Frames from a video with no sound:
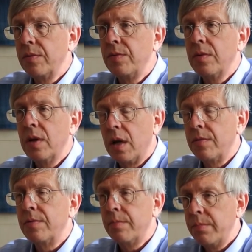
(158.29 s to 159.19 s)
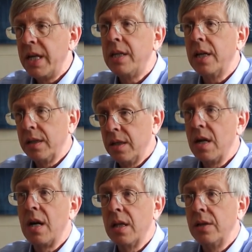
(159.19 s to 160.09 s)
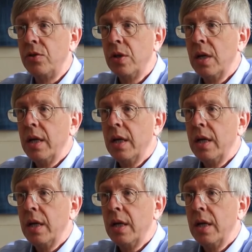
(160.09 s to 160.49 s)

of making knowledge,